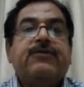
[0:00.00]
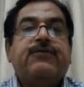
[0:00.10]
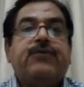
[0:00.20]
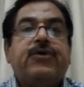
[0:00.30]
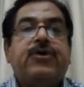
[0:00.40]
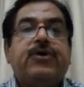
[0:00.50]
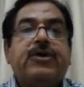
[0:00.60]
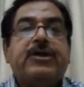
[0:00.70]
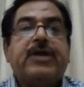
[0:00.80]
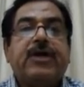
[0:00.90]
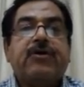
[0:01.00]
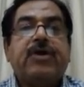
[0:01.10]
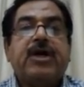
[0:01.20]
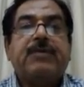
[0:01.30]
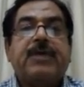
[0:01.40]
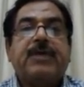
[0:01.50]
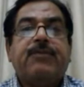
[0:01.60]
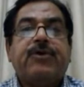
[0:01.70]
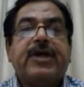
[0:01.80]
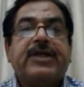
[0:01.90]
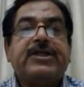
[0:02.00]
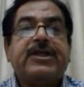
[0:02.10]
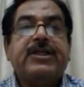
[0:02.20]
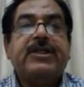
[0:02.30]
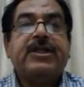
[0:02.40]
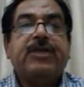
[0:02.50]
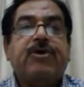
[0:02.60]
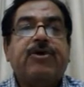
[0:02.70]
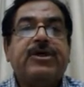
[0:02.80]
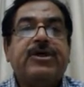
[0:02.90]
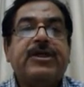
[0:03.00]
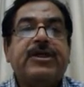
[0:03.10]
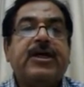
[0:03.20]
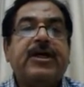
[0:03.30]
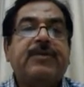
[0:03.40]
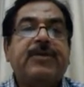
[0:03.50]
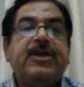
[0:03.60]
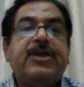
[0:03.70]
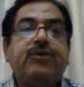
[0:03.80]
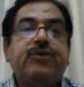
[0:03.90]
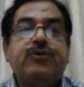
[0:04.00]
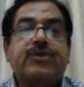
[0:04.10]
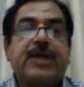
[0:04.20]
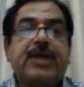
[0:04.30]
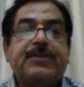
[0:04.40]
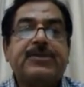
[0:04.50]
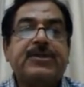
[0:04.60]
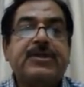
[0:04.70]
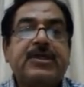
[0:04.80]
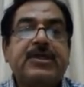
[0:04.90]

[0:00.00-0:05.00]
For Trichogramma production in the laboratory, there are mainly 2 steps.